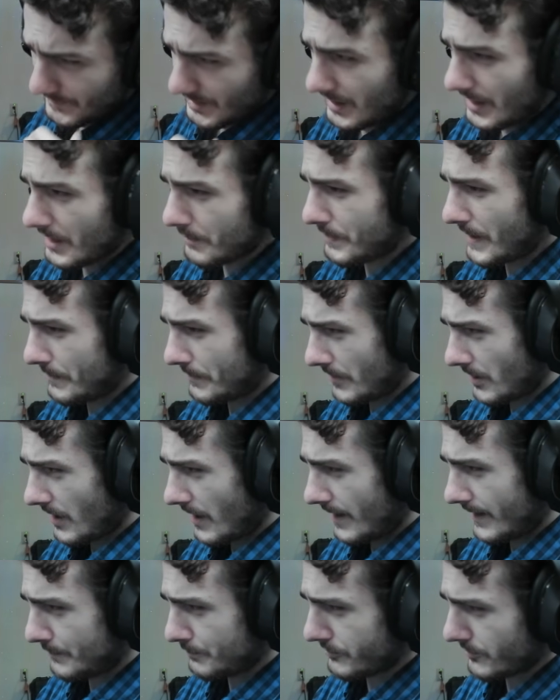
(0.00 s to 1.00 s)
A lot of people are
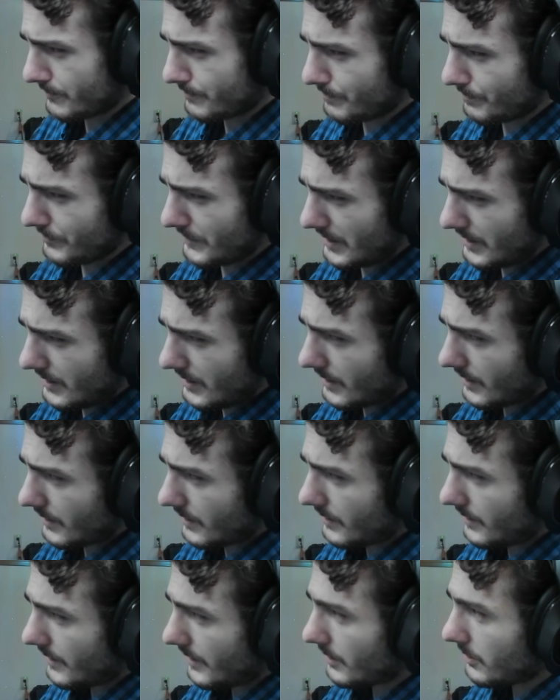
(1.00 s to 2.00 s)
hyped.
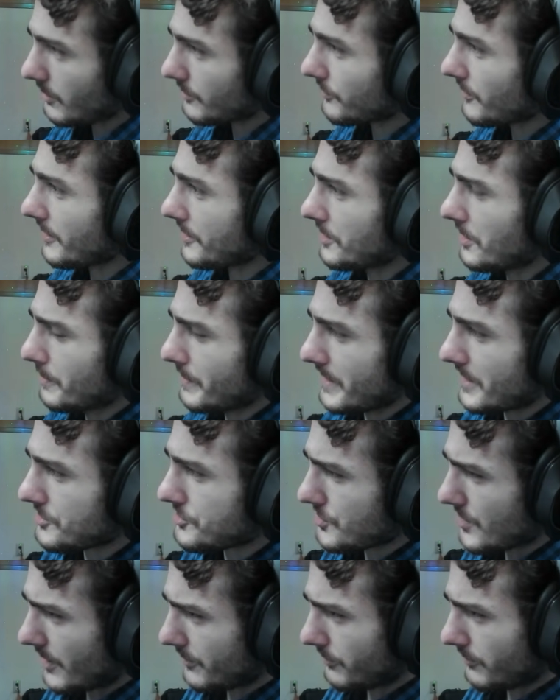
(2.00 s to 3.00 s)
It looks like it'll be
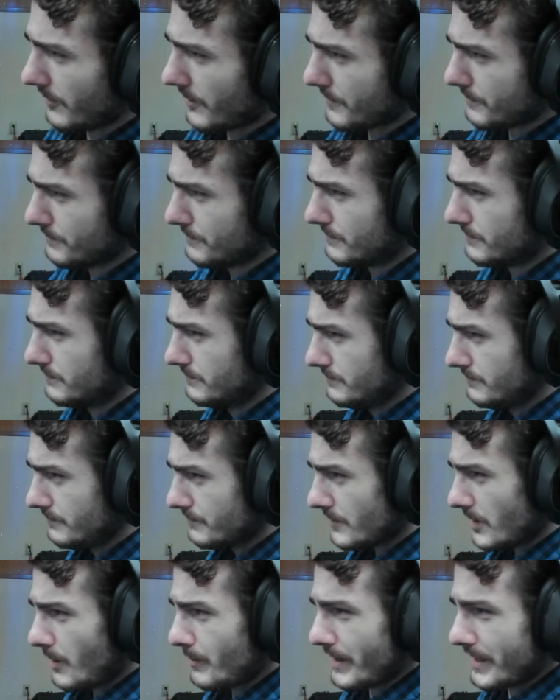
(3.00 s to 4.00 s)
interesting.
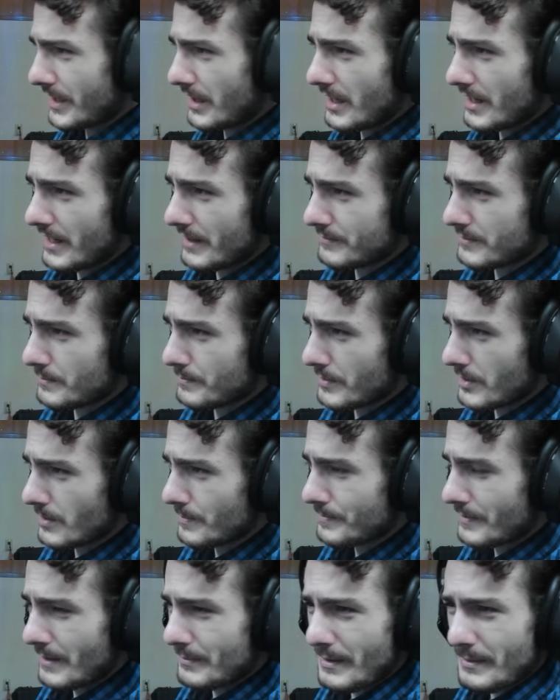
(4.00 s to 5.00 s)
Oh my god, I have to
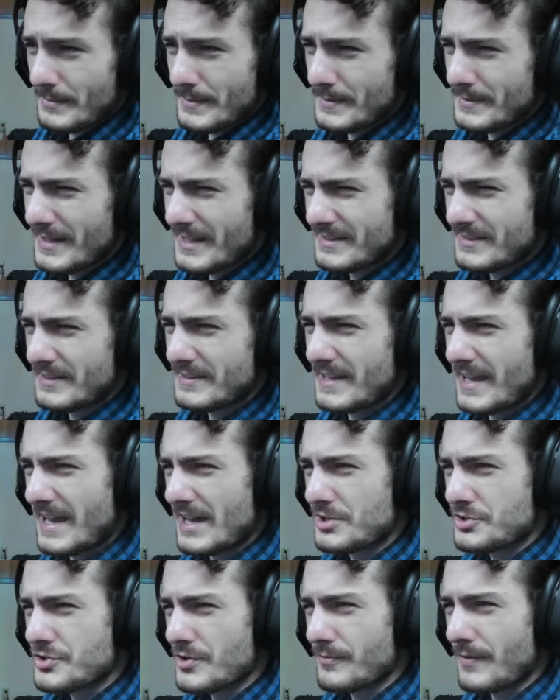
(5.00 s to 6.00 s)
burp. I'm, I'm on like the
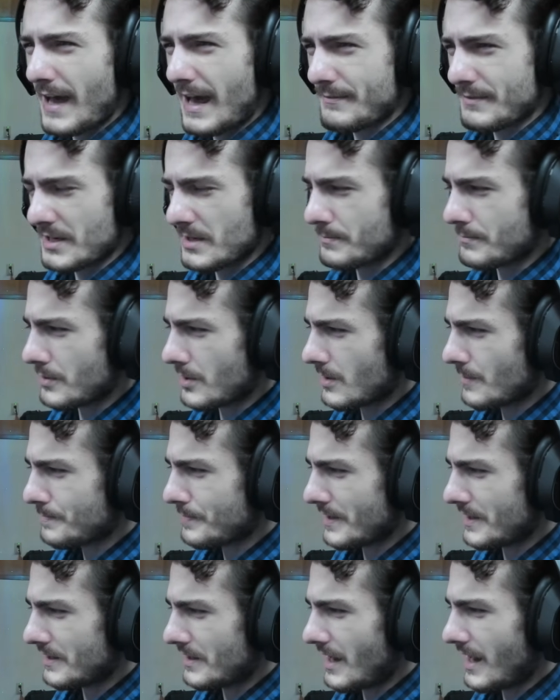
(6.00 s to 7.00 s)
edge of having to
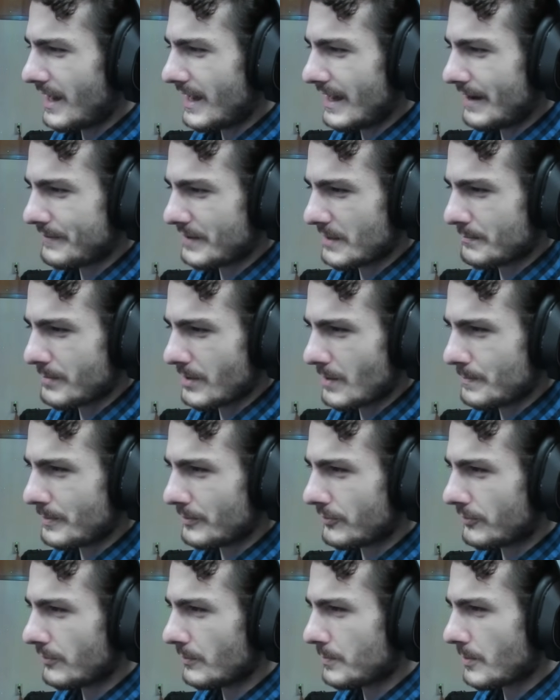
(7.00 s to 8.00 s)
burp and not having to burp.
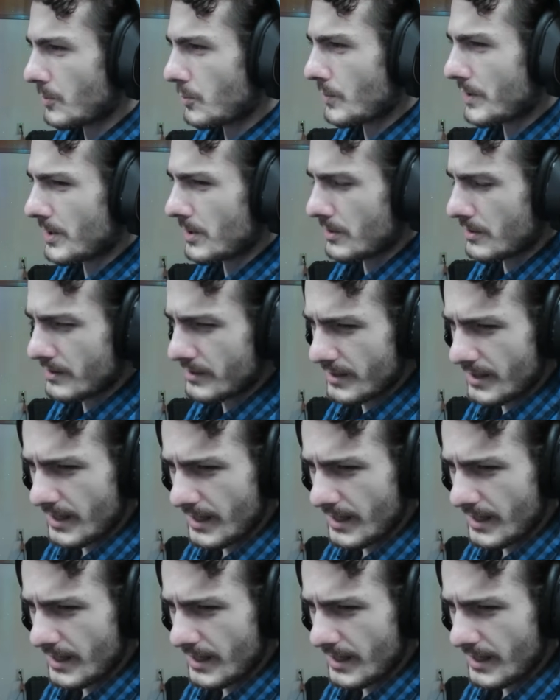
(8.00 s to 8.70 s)
It's super weird.